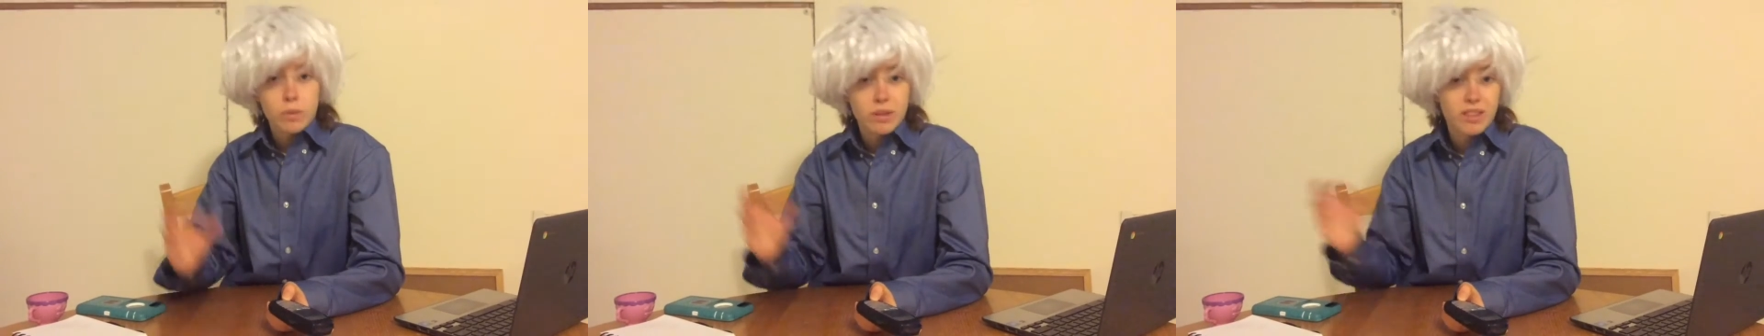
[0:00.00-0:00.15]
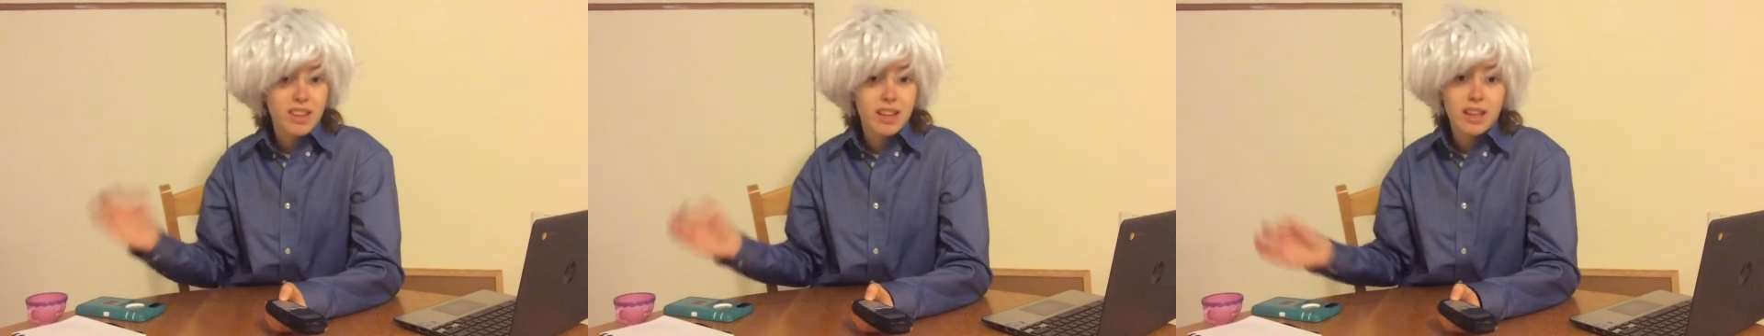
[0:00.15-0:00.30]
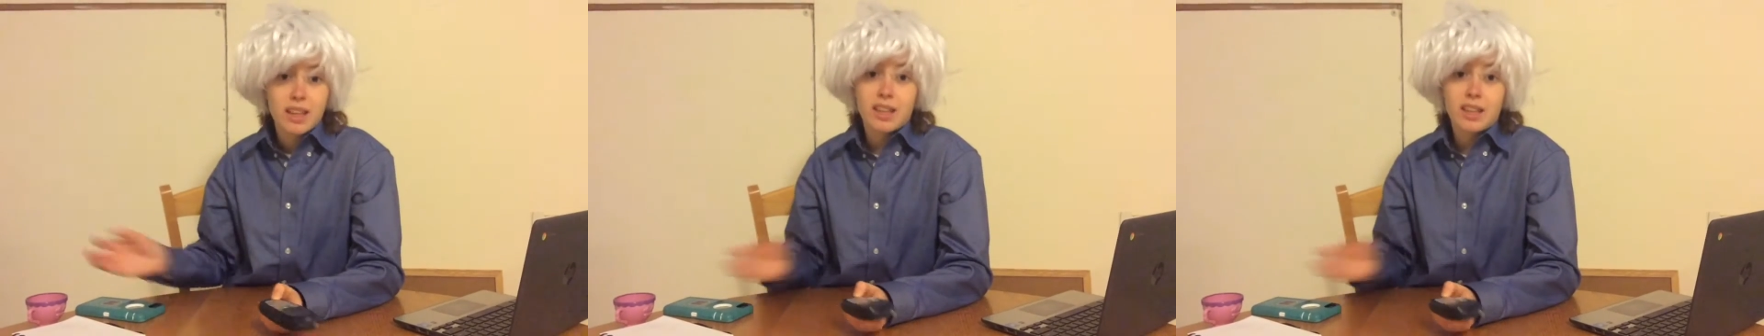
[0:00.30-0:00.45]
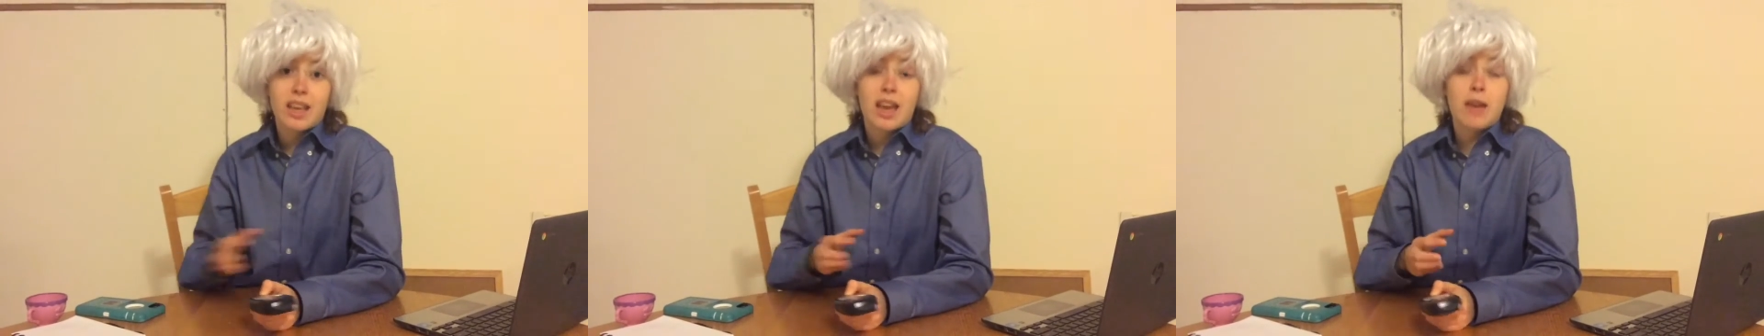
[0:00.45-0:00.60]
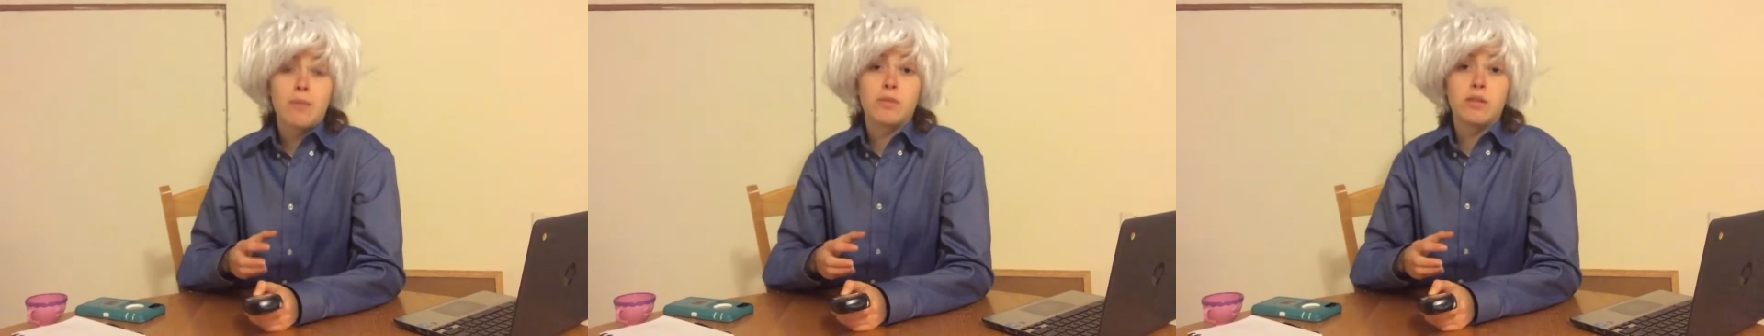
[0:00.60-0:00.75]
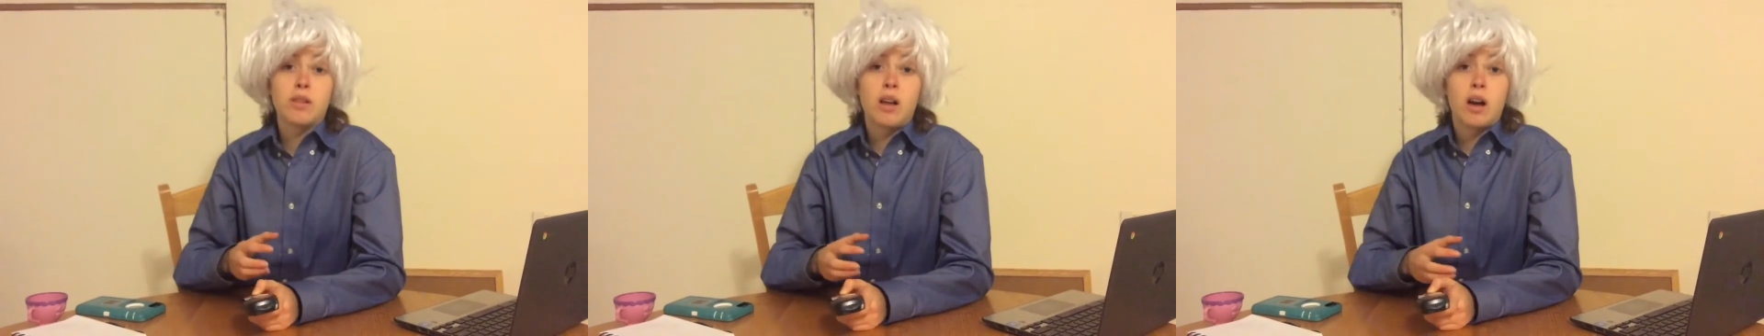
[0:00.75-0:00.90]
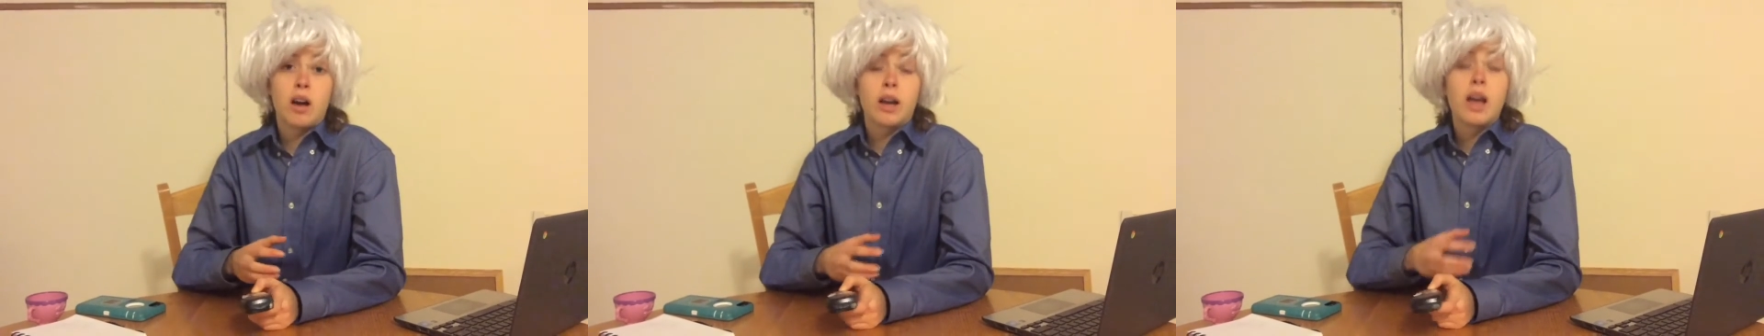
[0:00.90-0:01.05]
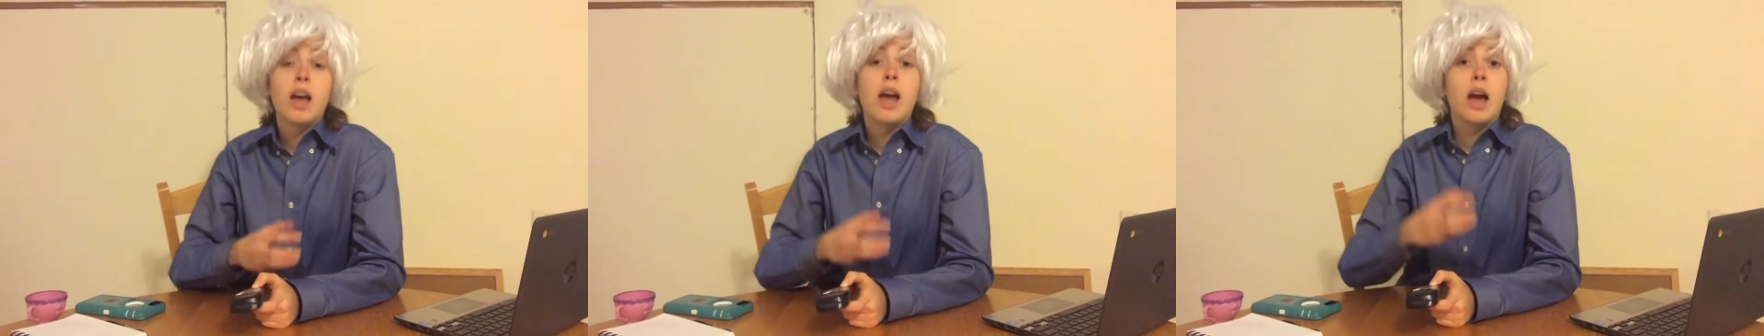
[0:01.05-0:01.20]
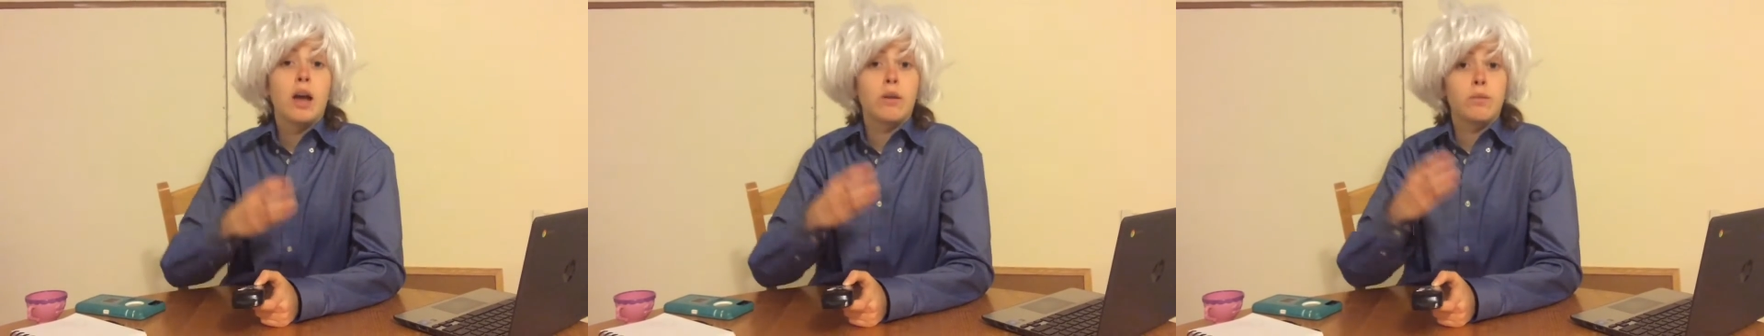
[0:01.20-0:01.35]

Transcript: when Lincoln came along